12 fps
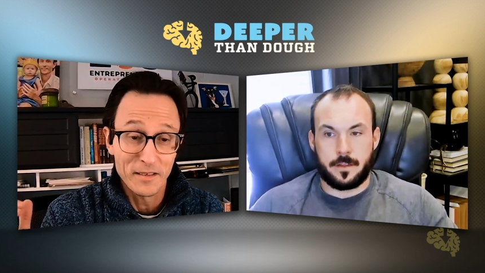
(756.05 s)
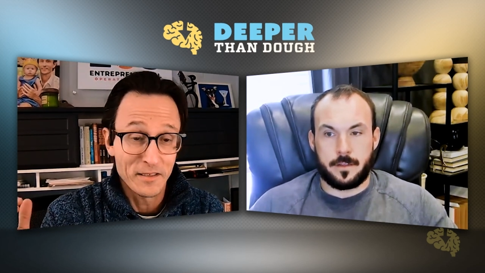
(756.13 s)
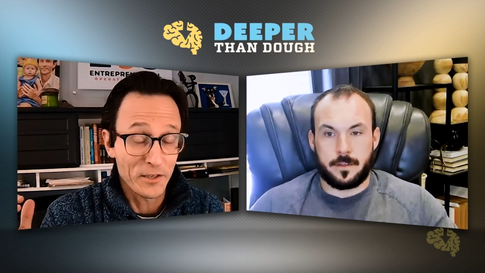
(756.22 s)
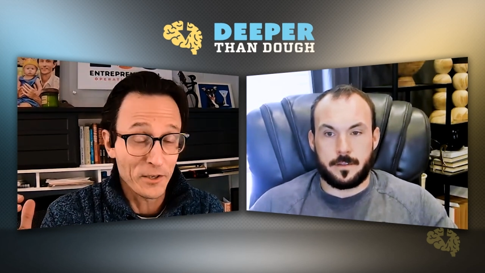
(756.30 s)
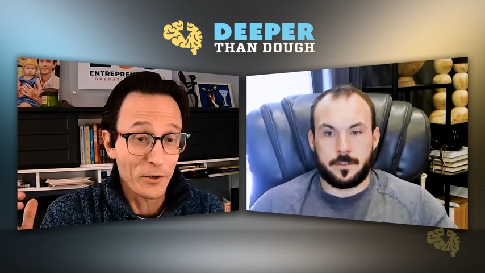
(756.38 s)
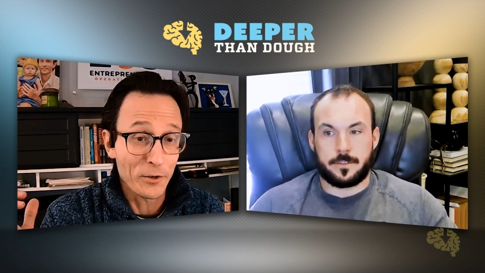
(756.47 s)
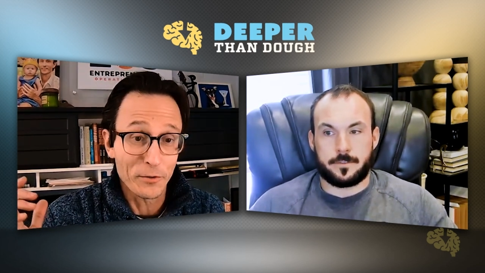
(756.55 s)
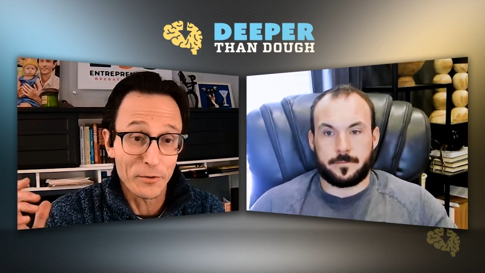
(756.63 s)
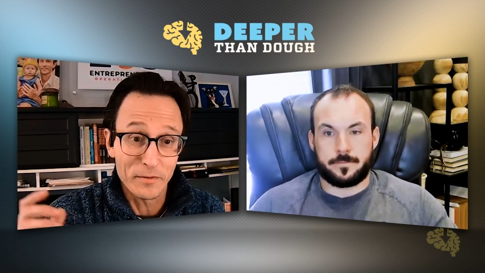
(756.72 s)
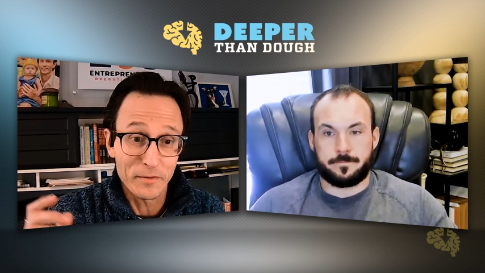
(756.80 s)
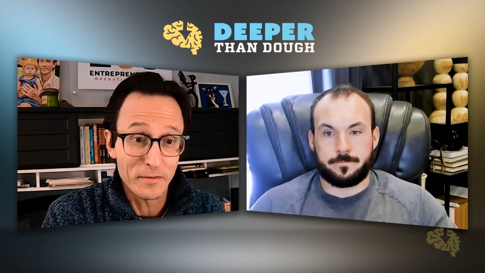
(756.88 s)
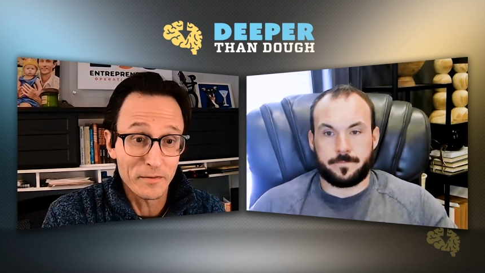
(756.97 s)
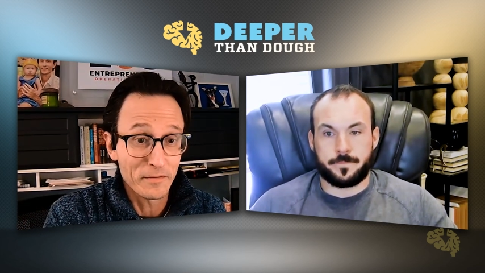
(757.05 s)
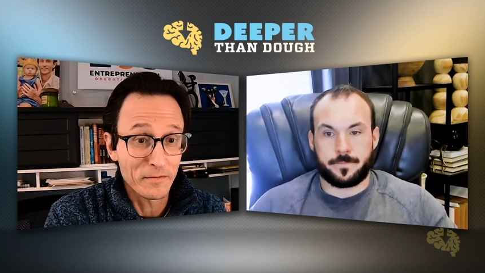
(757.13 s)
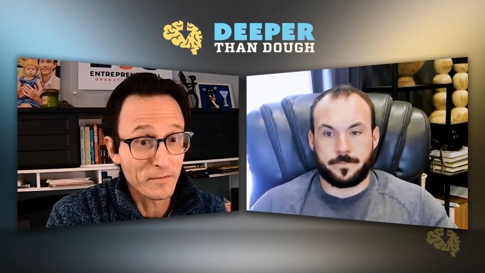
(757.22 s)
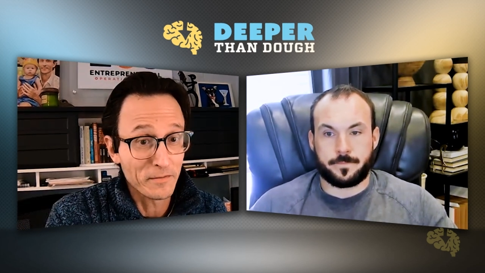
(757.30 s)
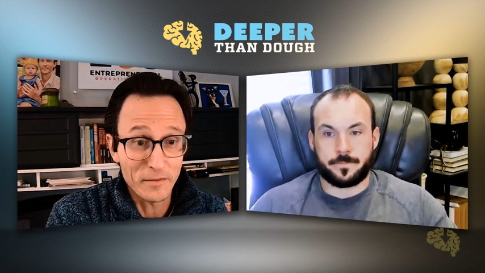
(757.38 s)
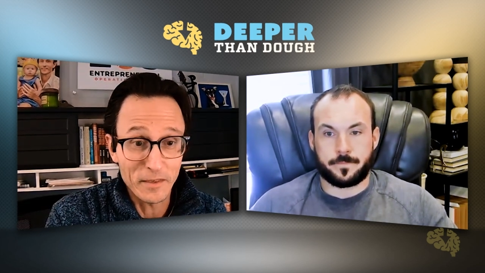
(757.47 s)
Speaker 1: to
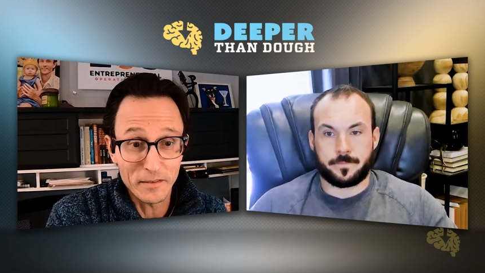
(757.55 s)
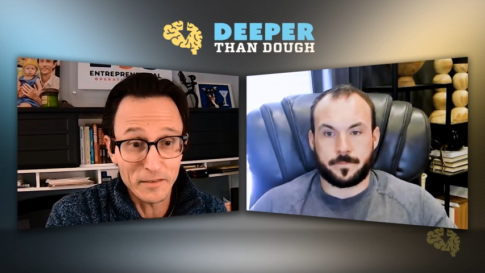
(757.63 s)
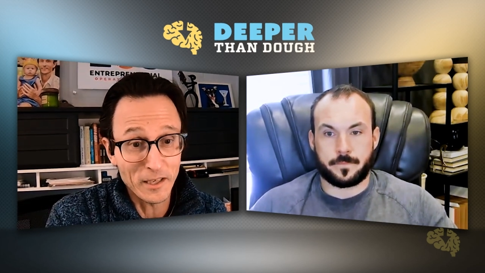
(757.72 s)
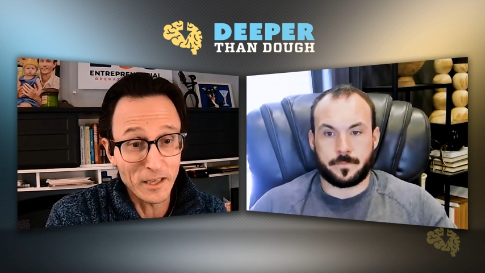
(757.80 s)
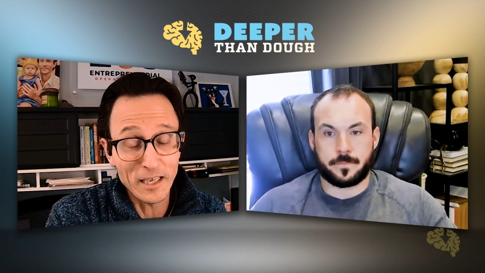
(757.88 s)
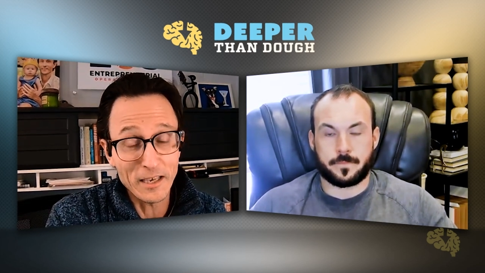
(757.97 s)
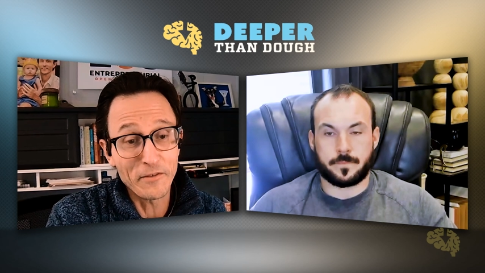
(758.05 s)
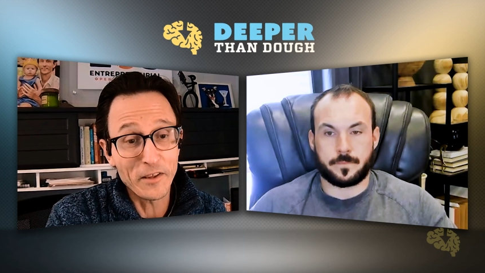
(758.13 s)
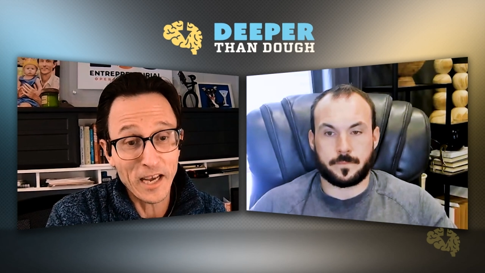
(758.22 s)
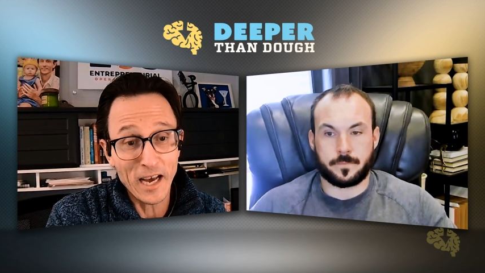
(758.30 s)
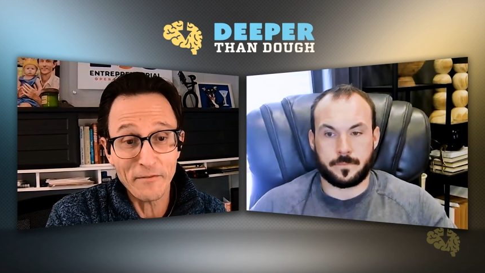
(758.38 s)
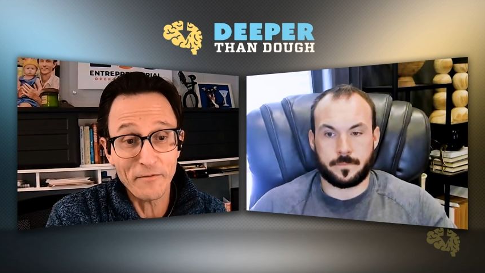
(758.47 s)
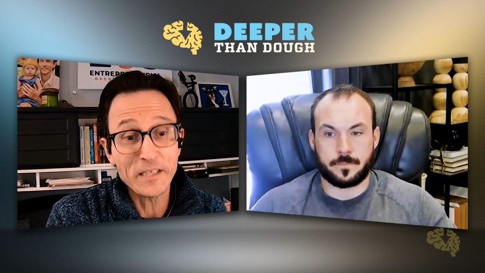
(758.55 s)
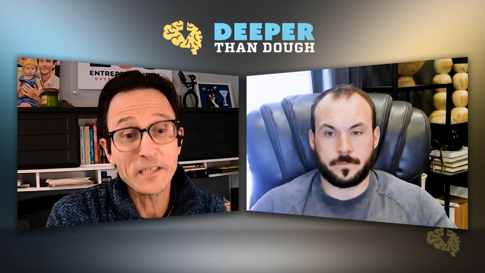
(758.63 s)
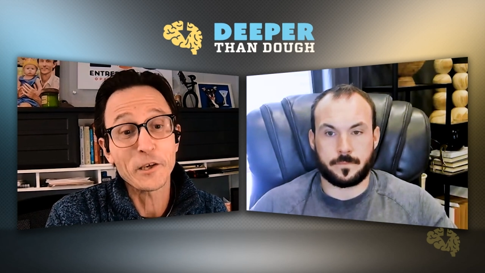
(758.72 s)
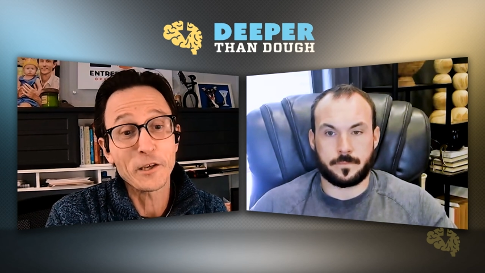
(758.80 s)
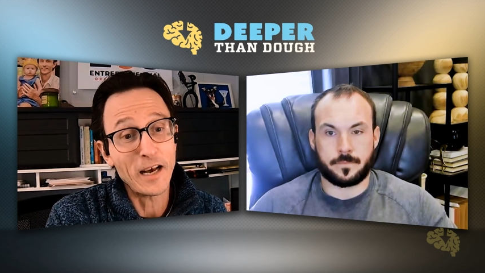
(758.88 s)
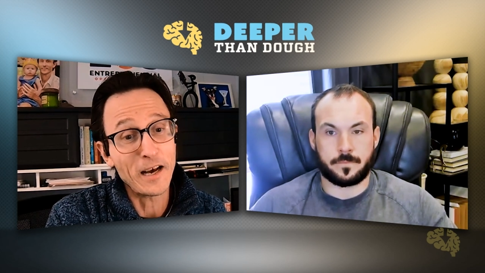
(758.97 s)
to live the kind of
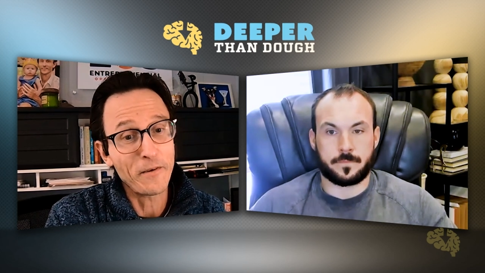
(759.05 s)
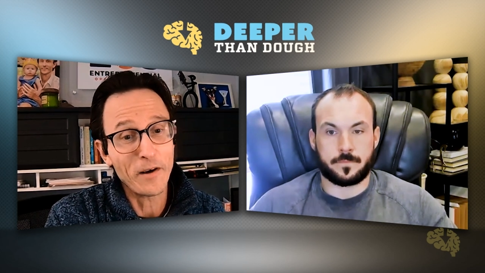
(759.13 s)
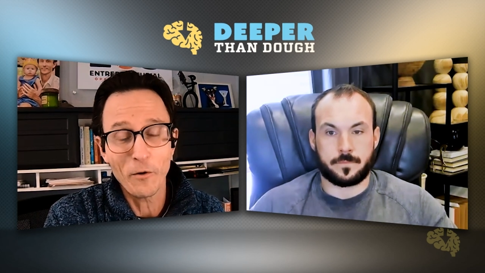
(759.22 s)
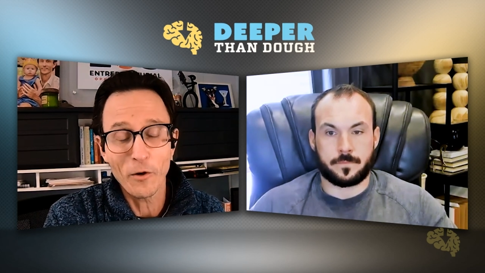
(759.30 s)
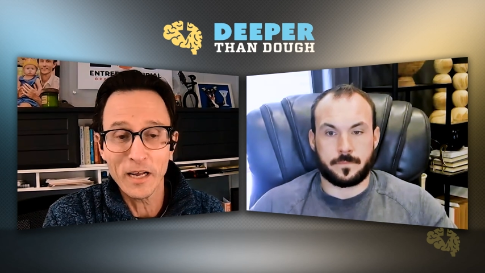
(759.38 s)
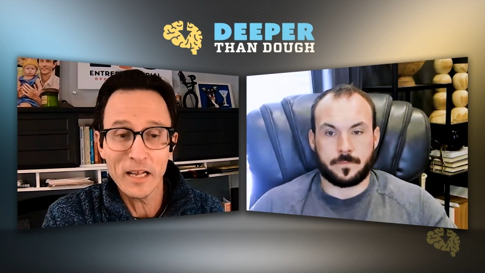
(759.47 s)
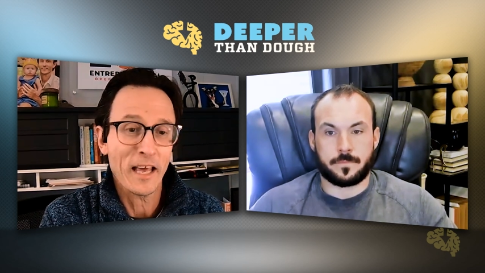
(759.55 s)
physical life I want,